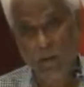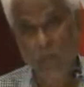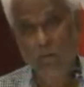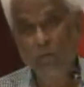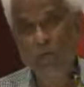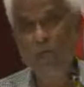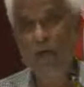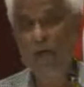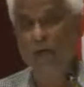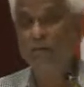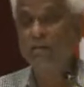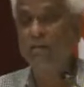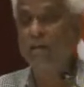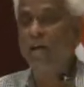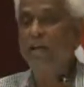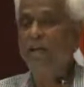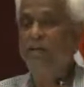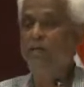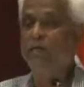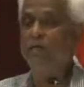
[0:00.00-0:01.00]
We are
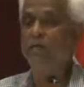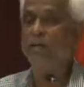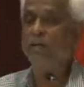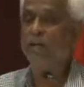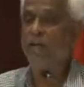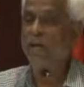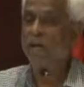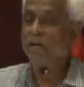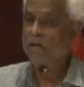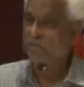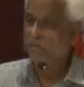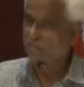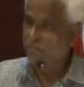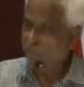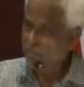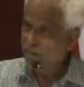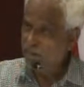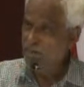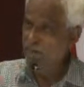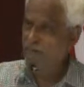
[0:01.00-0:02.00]
trying to create
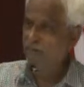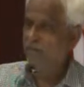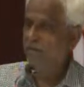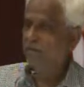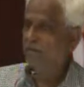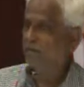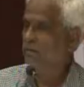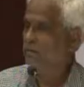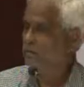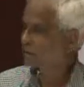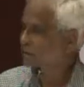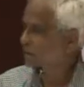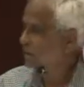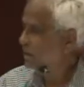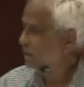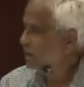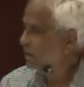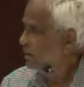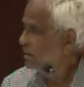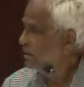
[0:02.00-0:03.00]
sambandha.
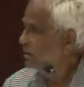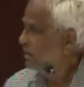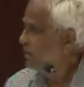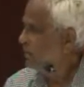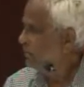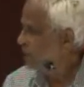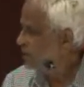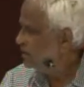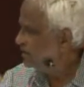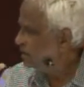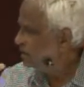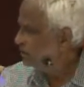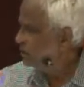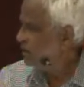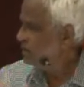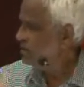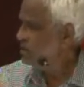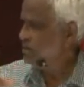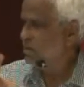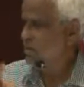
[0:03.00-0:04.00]
Sambandha
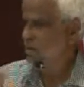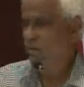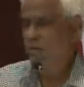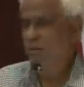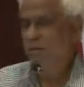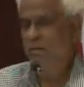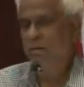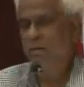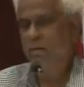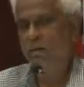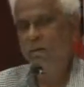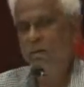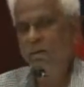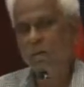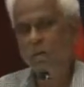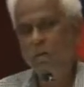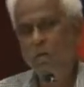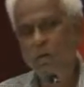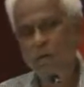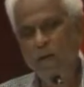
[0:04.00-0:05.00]
means
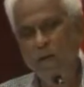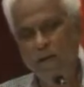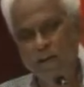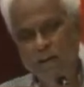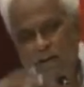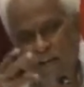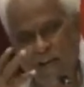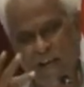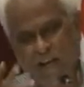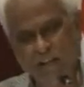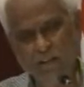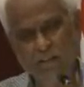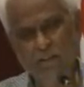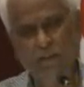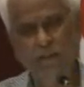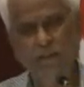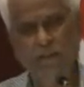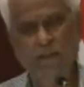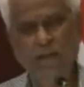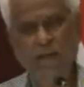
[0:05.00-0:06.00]
we are trying
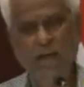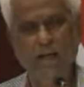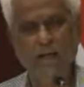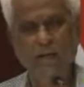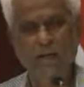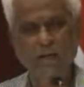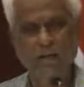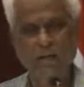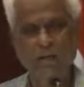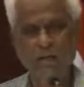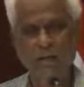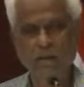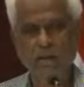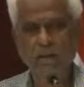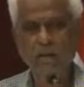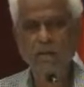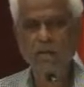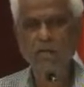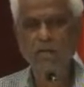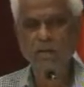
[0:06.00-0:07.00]
to create
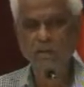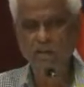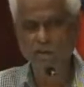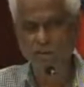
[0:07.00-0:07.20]
the